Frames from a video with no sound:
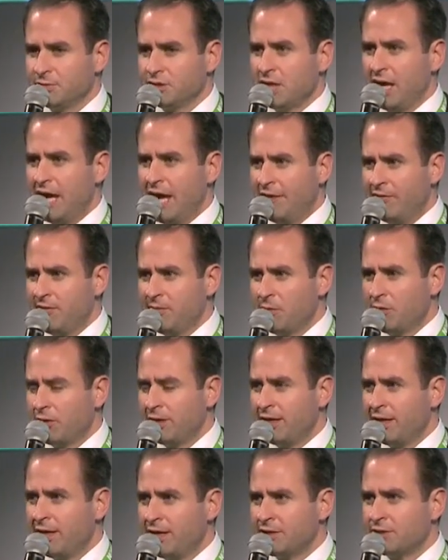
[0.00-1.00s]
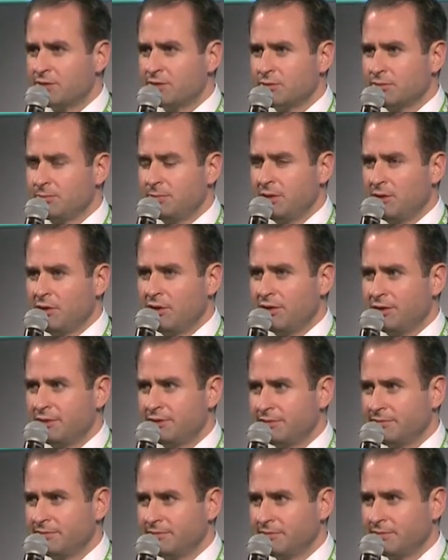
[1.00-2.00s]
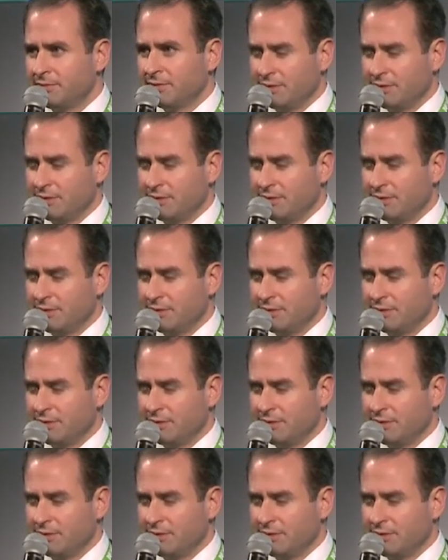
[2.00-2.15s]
So everybody has to be on it.